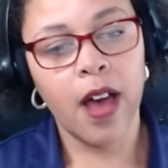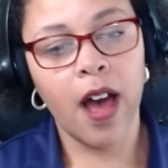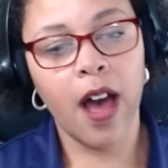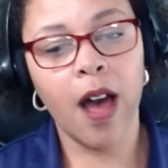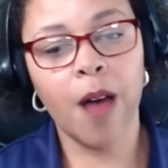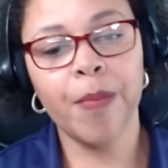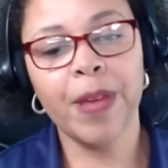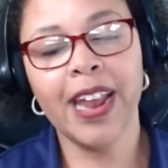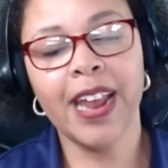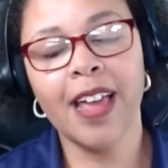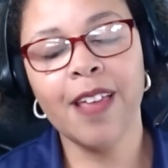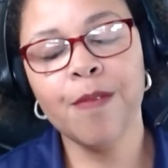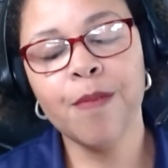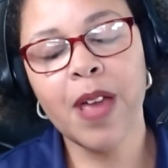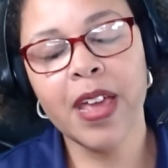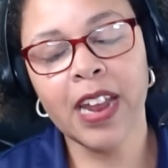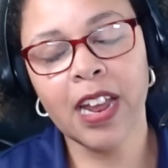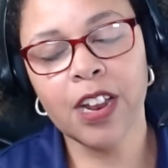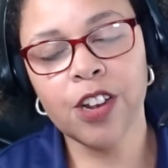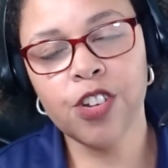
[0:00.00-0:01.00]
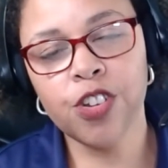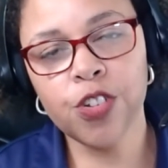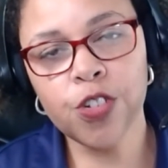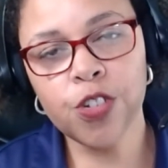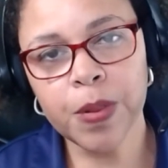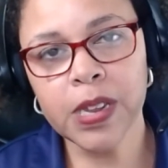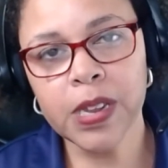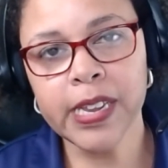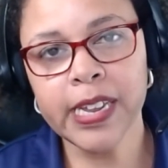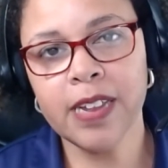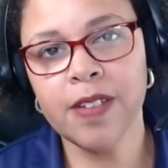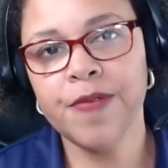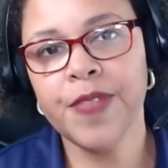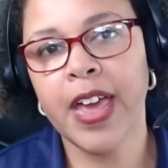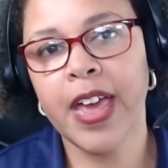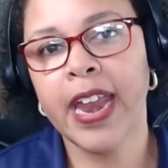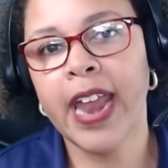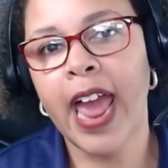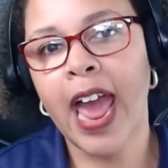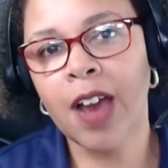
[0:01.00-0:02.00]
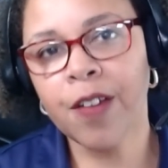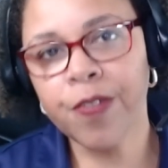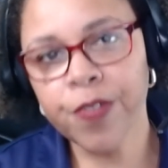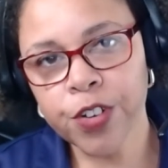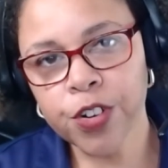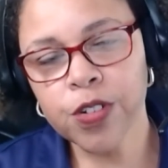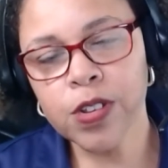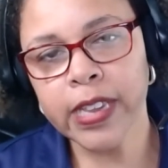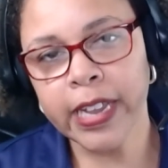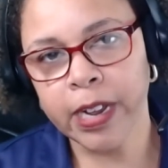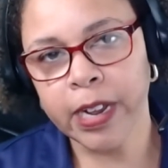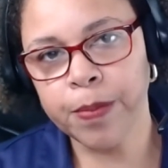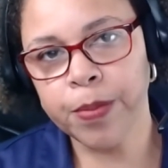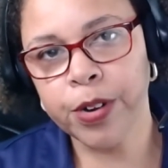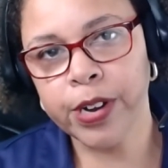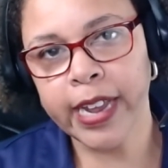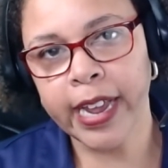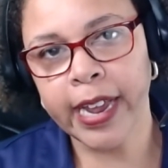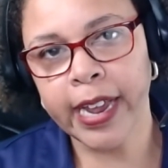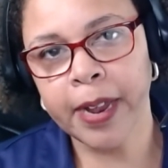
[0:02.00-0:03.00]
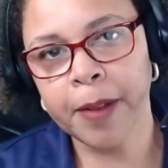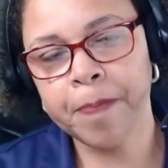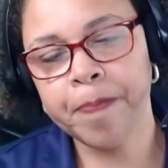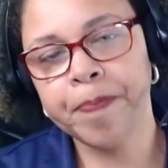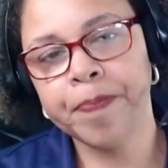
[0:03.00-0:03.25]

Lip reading: And I do believe that after Labor Day,